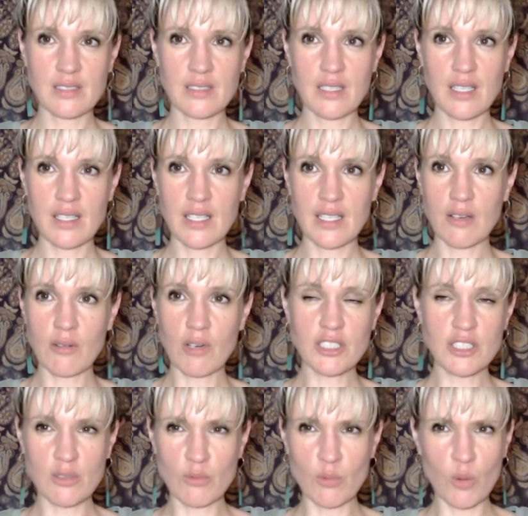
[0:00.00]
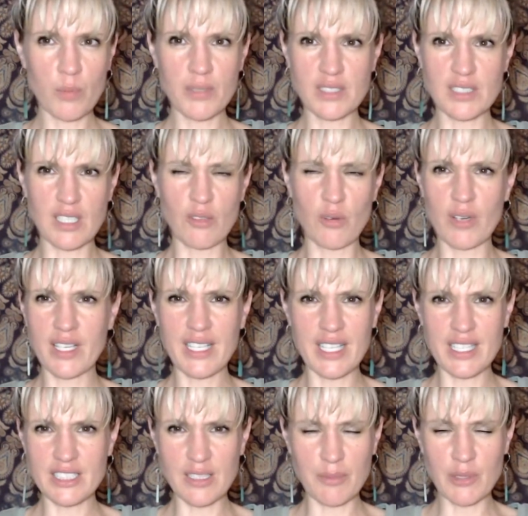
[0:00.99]
I think a Russian war prison or
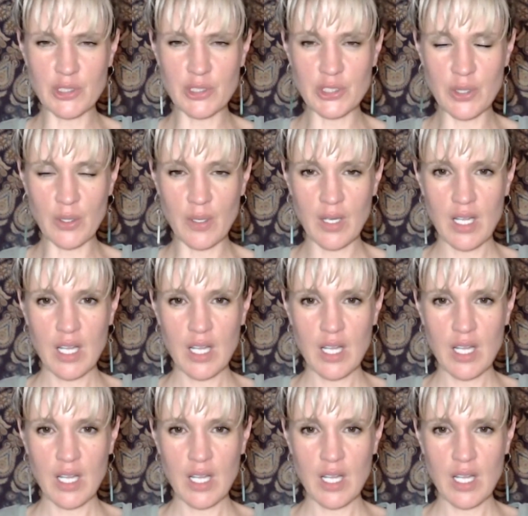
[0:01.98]
English, I'm not sure.